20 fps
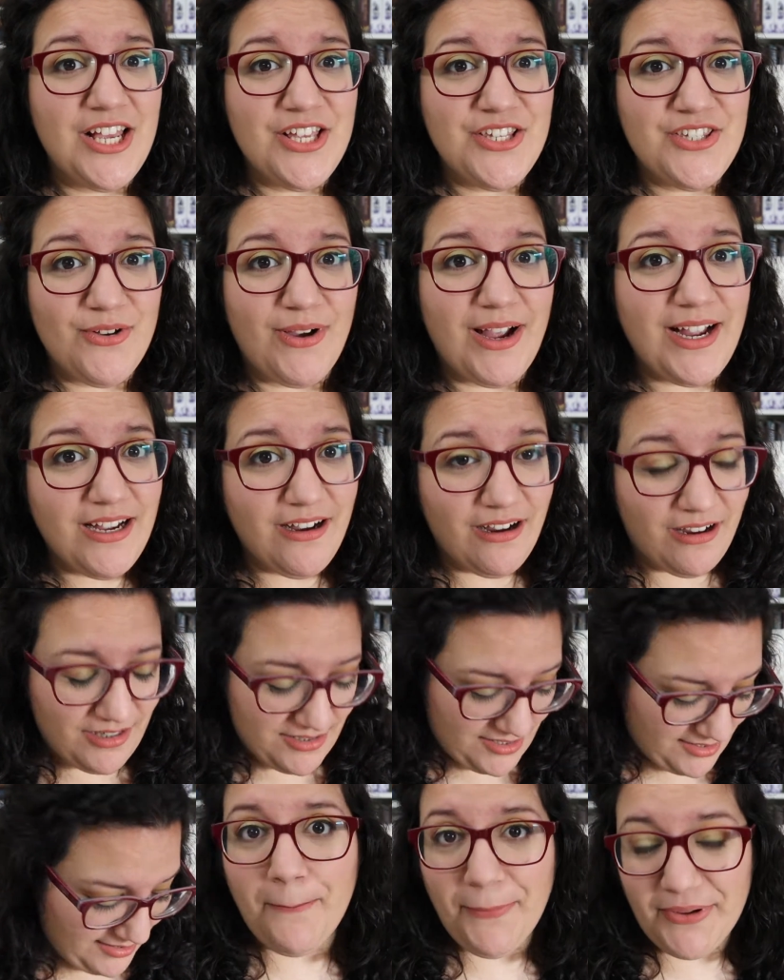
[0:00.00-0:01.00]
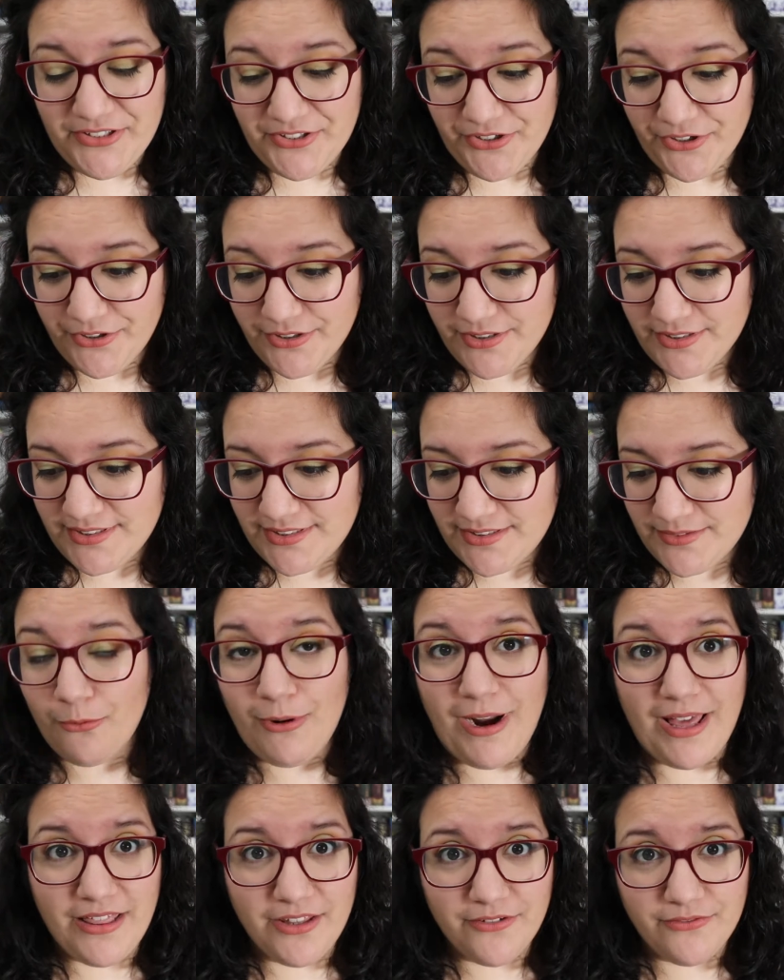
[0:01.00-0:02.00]
So I got Paternus,
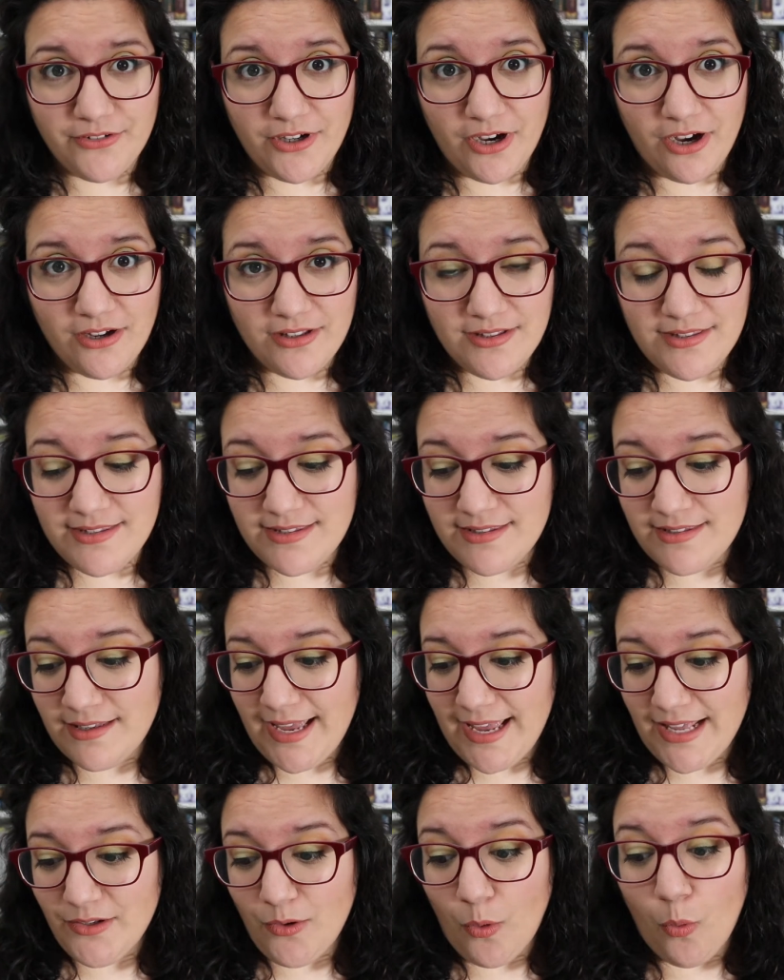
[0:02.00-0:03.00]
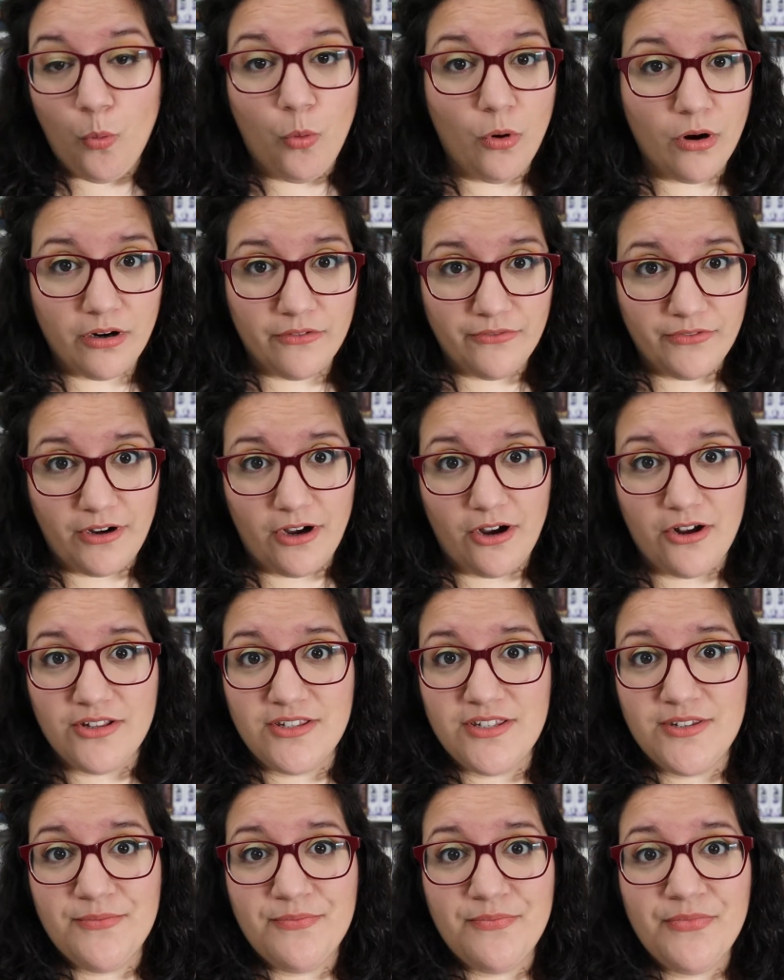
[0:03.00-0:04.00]
Wrath of Gods, and War of
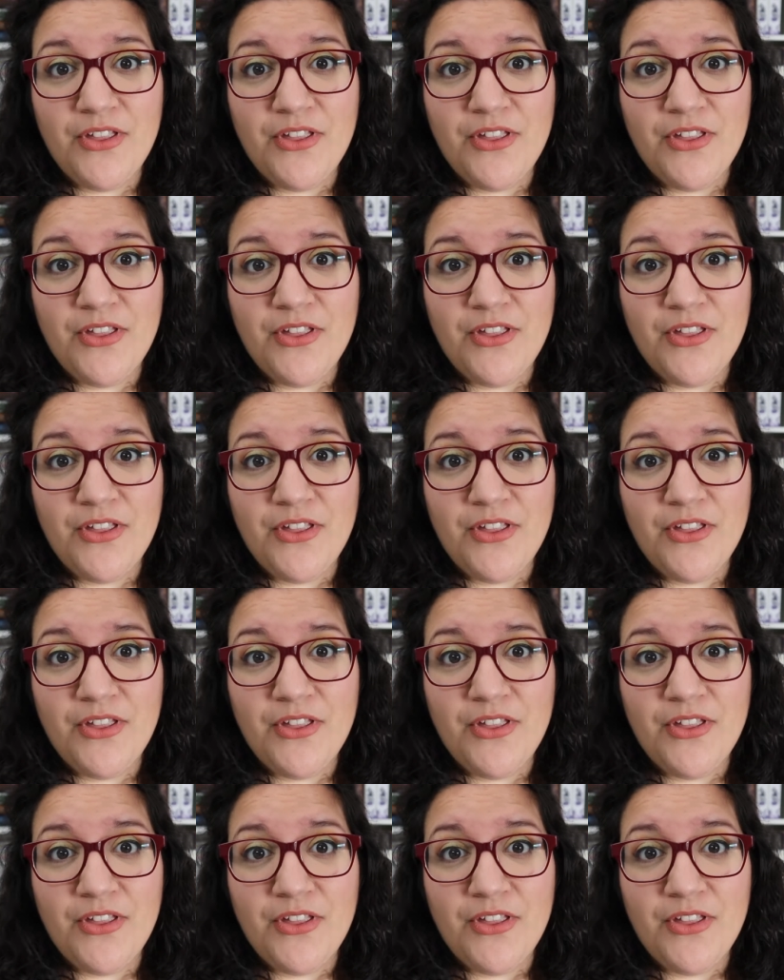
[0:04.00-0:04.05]
Gods,